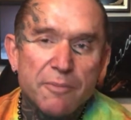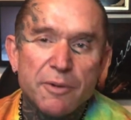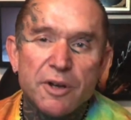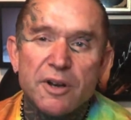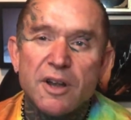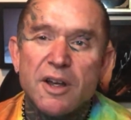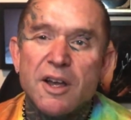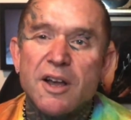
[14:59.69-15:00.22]

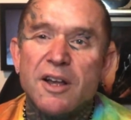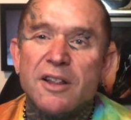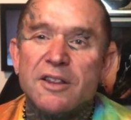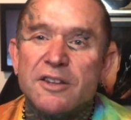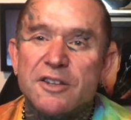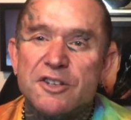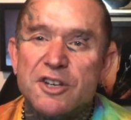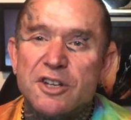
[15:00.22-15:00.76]
But
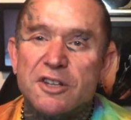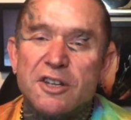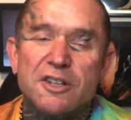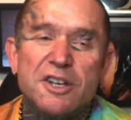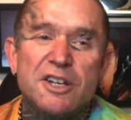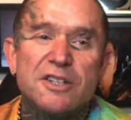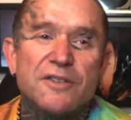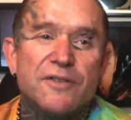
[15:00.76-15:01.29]
to
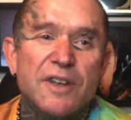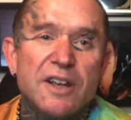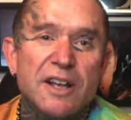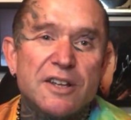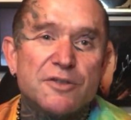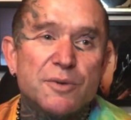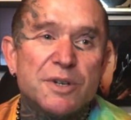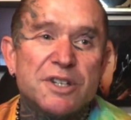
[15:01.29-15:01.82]
just think,
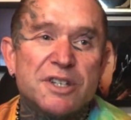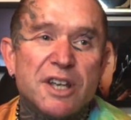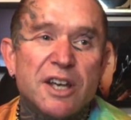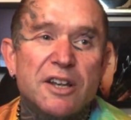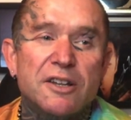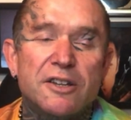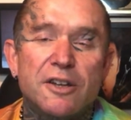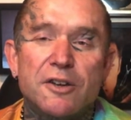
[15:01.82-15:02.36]
as we
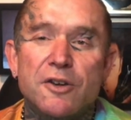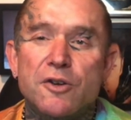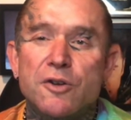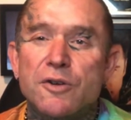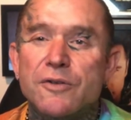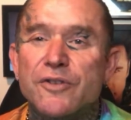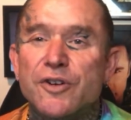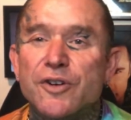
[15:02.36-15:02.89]
said, the
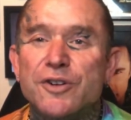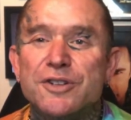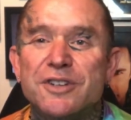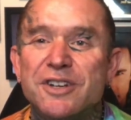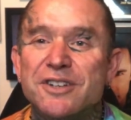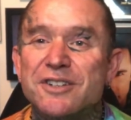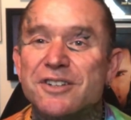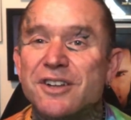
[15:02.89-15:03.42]
universe
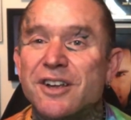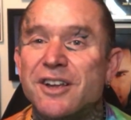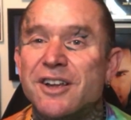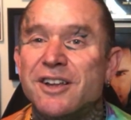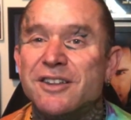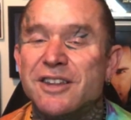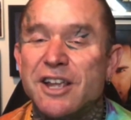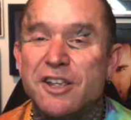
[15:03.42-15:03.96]
is,
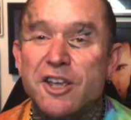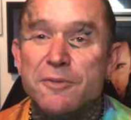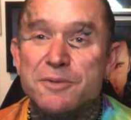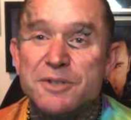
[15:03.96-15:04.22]
they keep